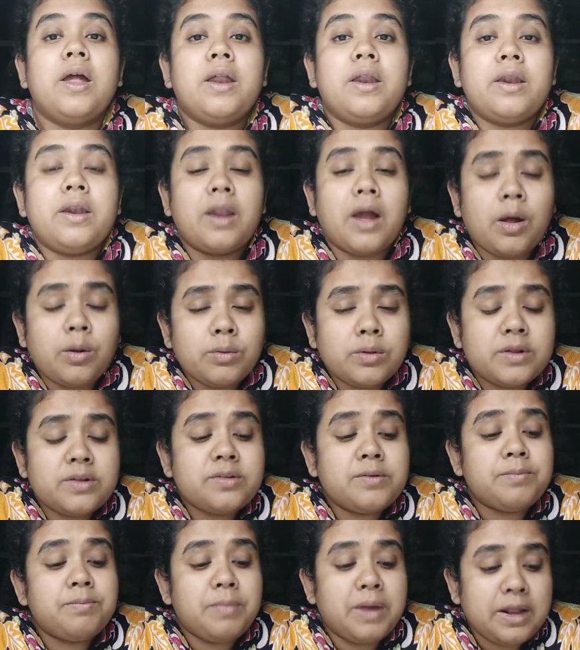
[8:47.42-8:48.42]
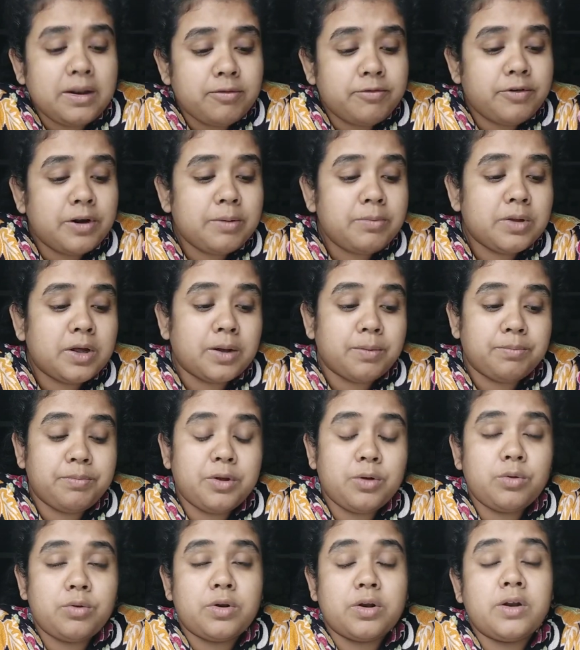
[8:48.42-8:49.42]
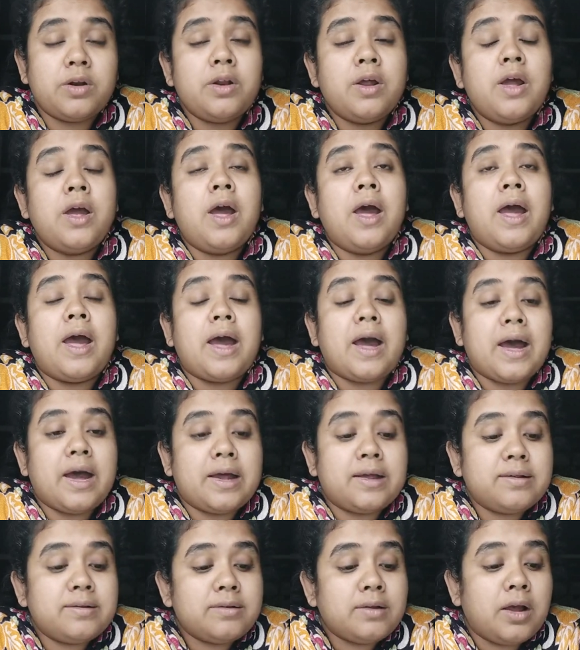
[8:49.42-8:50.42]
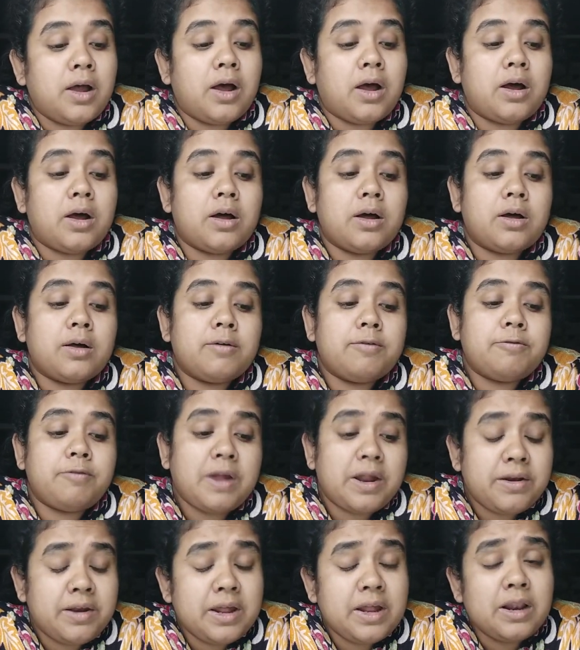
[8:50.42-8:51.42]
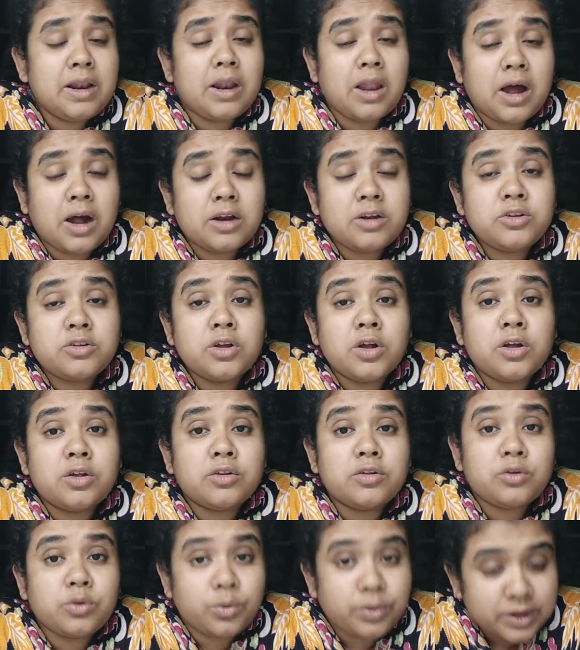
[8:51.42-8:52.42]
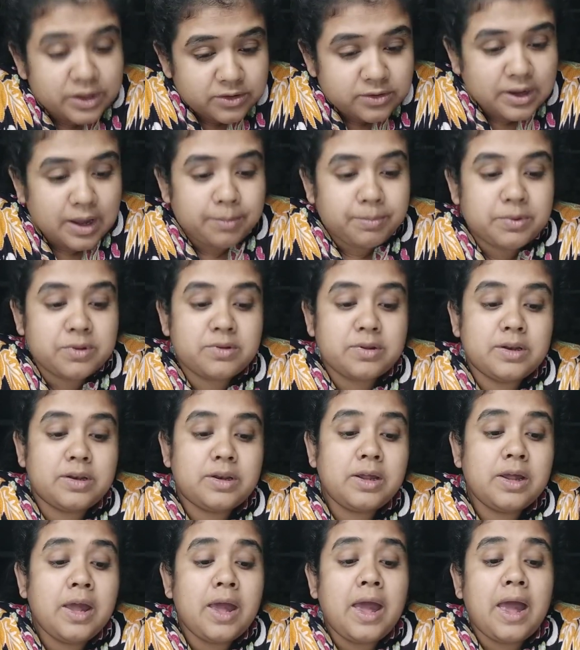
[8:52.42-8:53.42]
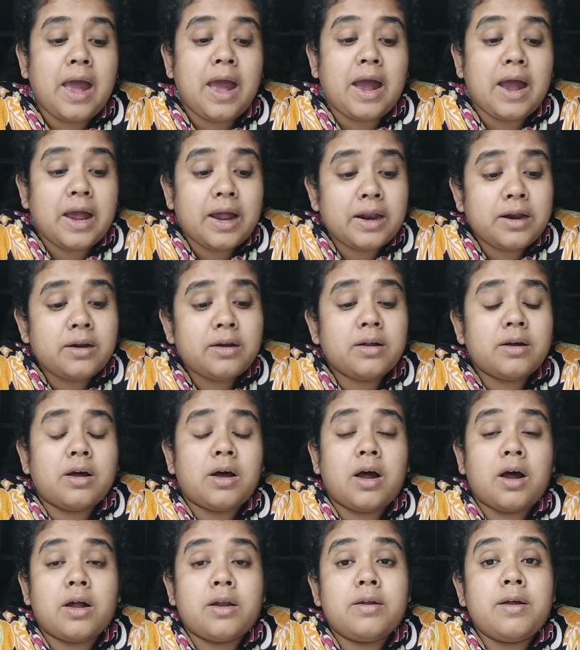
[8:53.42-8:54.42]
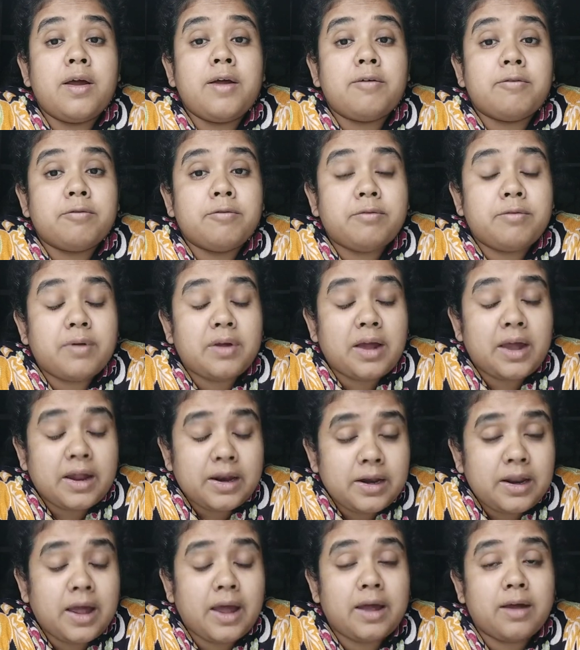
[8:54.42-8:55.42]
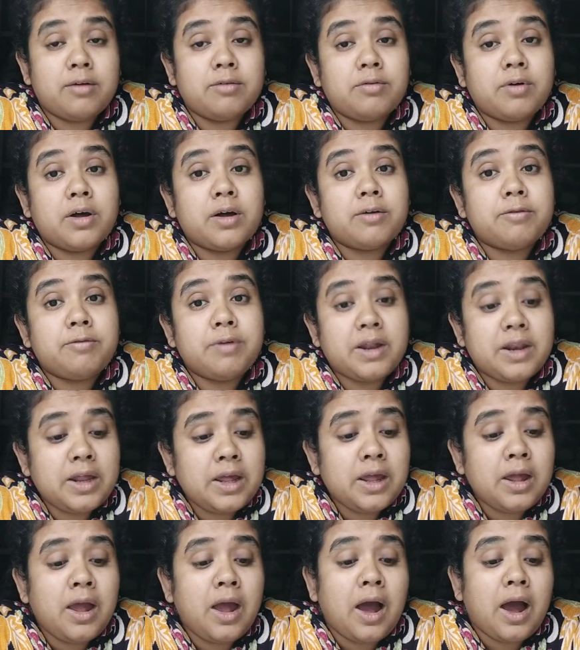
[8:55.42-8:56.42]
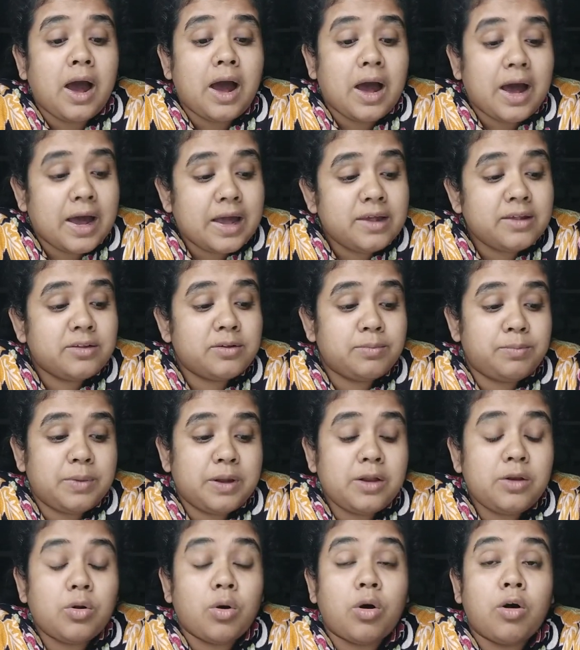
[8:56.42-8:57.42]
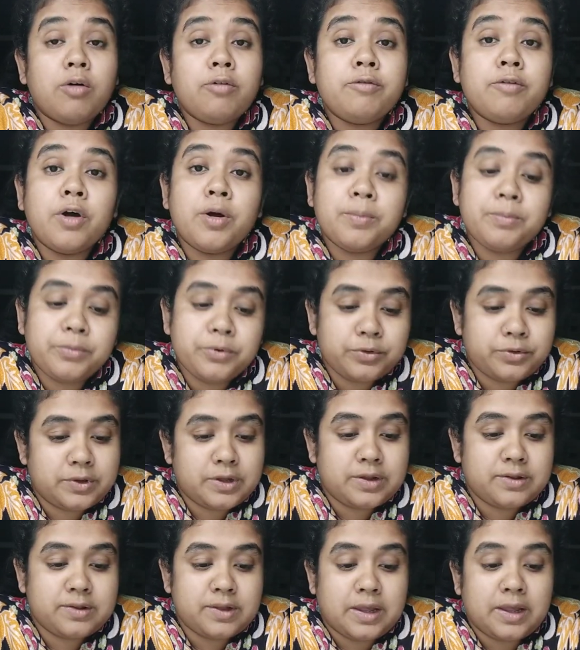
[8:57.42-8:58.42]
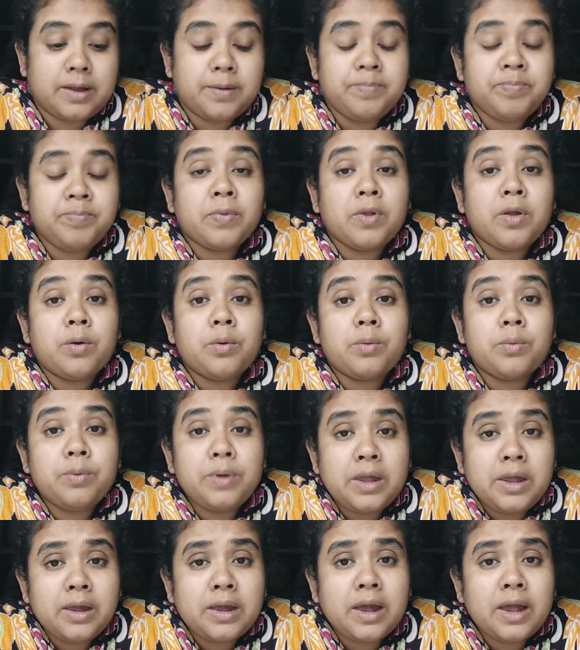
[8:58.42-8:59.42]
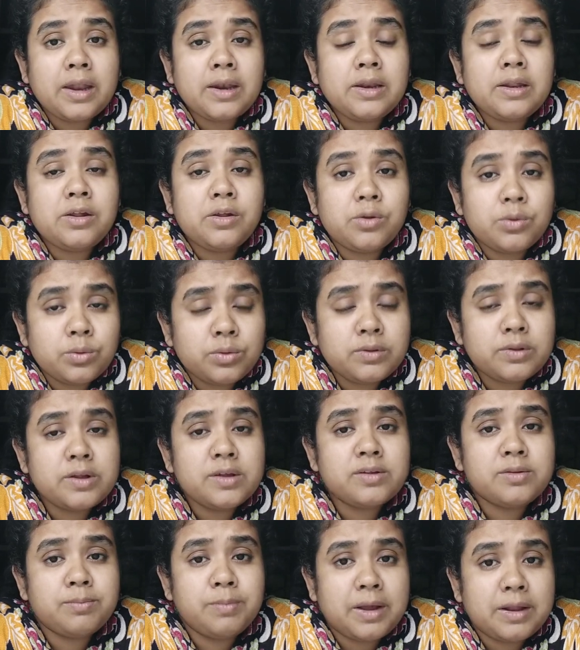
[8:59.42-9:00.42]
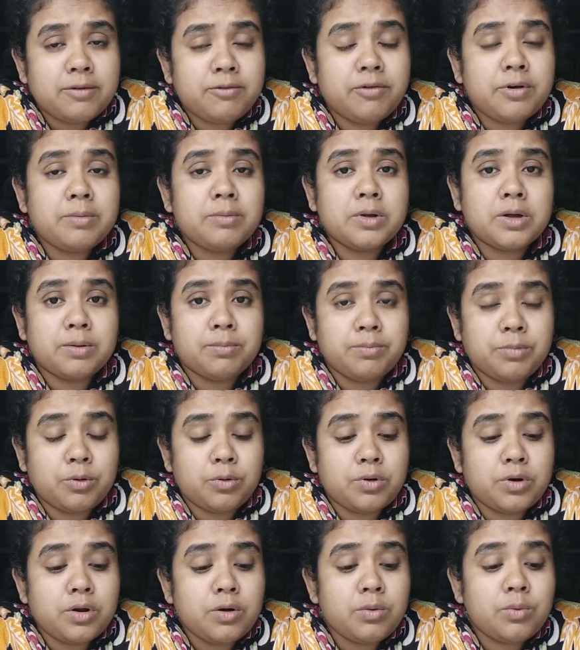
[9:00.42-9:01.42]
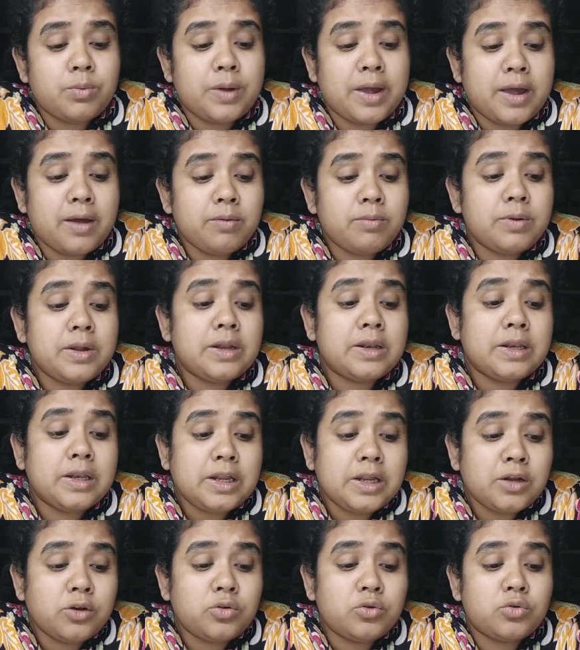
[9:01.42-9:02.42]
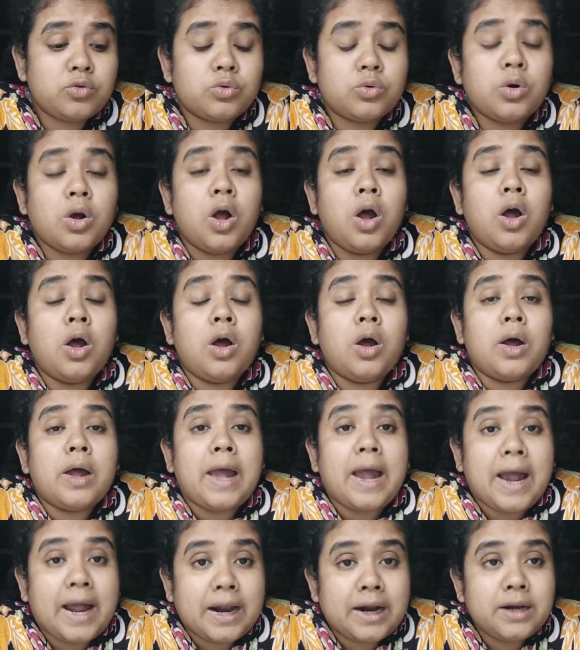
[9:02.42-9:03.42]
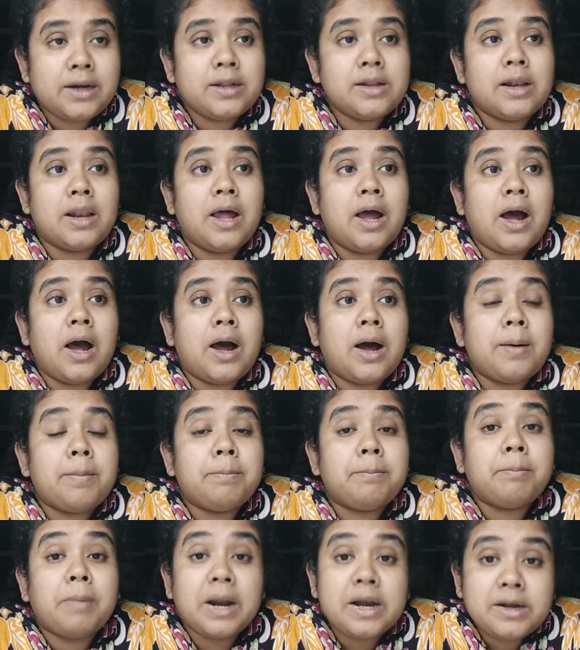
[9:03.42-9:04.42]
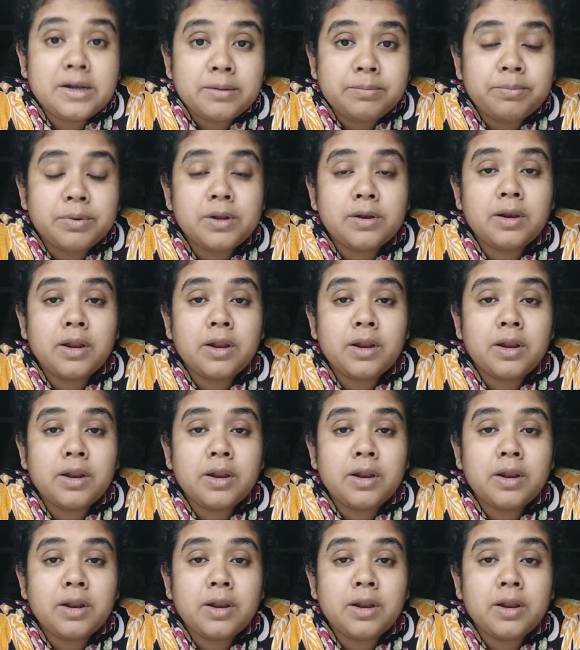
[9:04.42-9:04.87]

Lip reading: Now this mainframe computer has a very large storage capacity and have a very high speed of processing. We can use this mainframe computer where we need to handle multiple